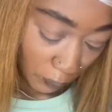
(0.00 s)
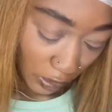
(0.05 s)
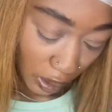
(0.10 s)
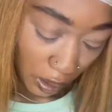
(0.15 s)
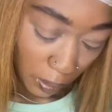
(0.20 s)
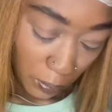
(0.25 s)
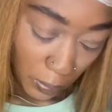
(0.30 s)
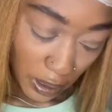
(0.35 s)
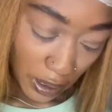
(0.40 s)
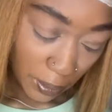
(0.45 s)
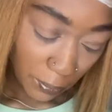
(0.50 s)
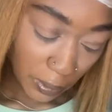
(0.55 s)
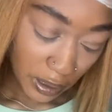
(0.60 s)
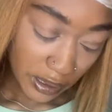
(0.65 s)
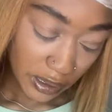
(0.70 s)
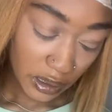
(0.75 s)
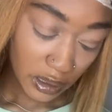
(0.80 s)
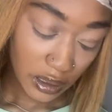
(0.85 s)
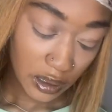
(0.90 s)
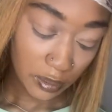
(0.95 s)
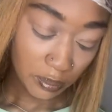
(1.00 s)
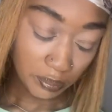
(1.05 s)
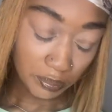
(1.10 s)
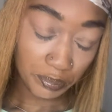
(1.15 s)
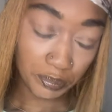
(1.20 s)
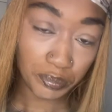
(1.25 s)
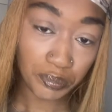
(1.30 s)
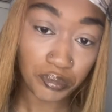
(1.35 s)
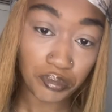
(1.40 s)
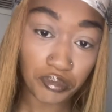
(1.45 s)
But anyways,
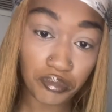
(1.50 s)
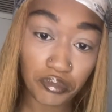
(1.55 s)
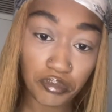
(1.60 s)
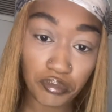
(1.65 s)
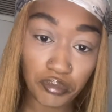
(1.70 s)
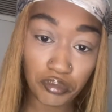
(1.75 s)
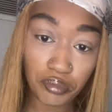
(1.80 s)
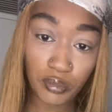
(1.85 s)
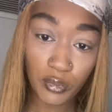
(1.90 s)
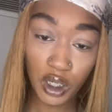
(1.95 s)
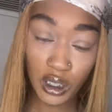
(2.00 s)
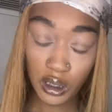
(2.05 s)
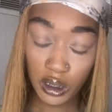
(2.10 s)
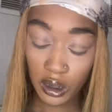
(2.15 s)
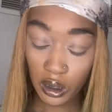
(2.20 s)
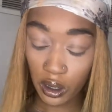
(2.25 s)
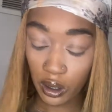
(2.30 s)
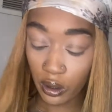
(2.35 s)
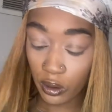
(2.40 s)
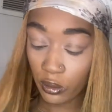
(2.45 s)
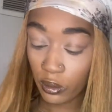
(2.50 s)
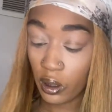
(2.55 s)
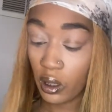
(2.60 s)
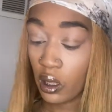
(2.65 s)
so